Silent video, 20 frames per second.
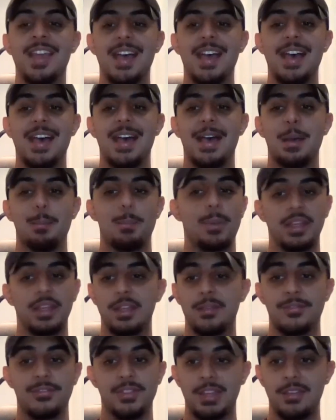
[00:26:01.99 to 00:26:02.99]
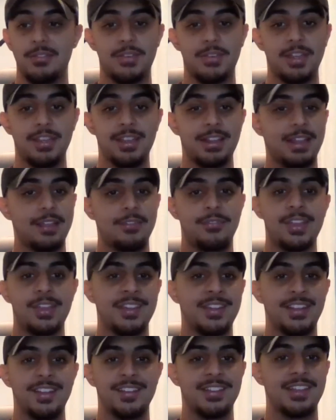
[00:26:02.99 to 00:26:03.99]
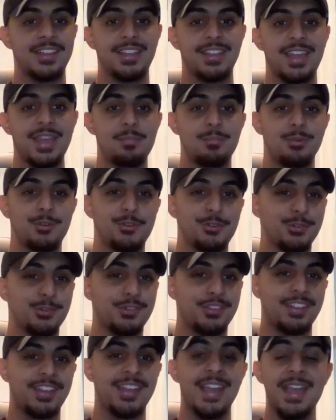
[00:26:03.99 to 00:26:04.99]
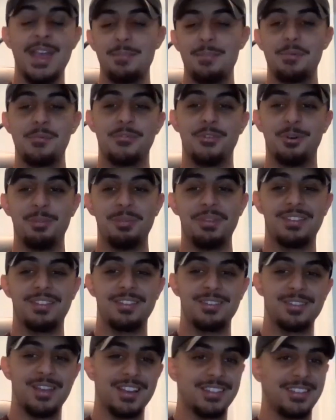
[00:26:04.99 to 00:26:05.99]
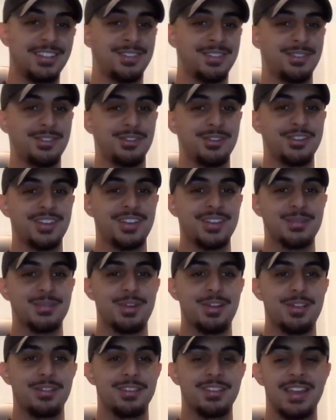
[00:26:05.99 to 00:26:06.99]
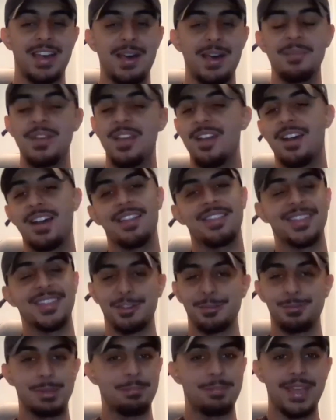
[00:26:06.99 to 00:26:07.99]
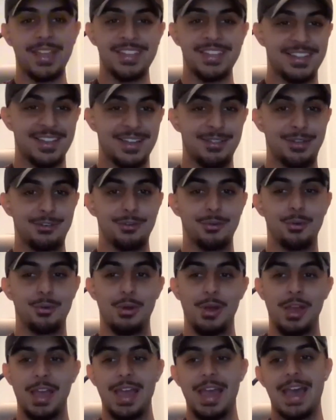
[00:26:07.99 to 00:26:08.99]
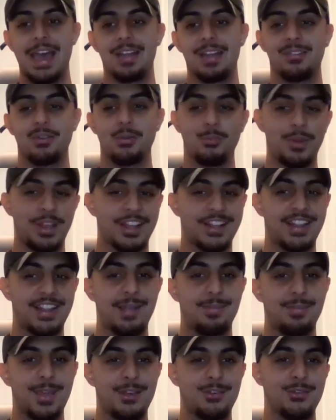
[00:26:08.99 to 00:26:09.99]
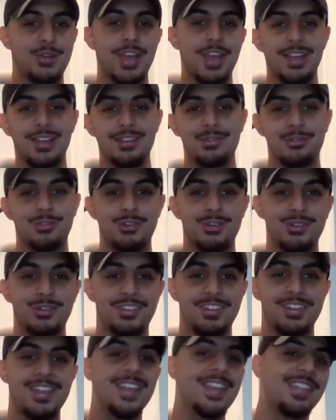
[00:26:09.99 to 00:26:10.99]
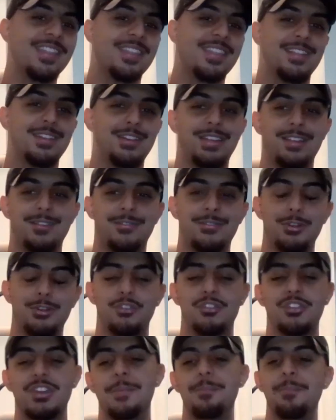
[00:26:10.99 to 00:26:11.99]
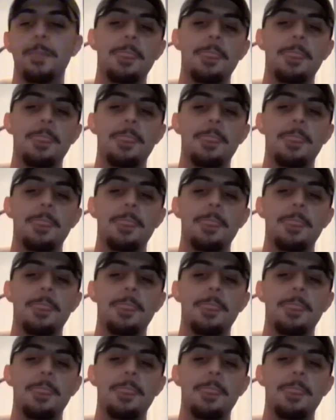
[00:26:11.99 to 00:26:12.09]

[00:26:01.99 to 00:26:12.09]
But if Ilias can keep producing performances like this in New South Wales Cup, I think he'll be banging down the door to reclaim that Dragons jersey in the near future.